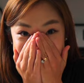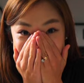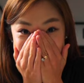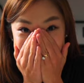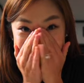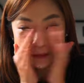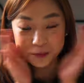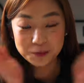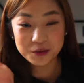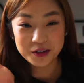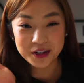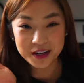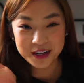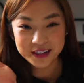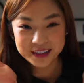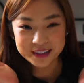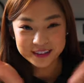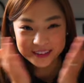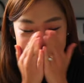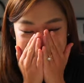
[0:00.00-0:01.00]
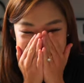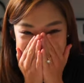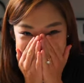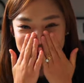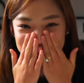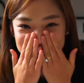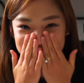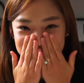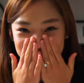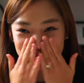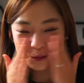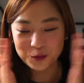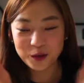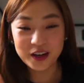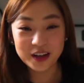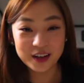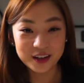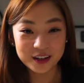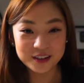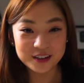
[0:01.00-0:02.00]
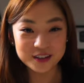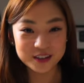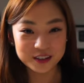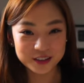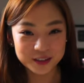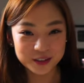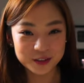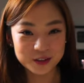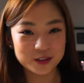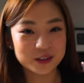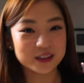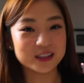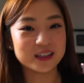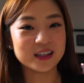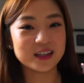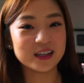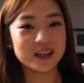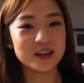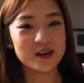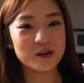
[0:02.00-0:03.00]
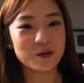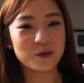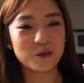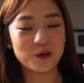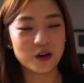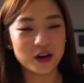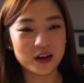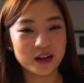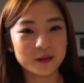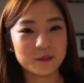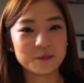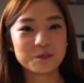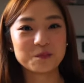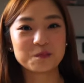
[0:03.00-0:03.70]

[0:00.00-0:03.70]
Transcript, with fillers: a surprise. Wait until you see what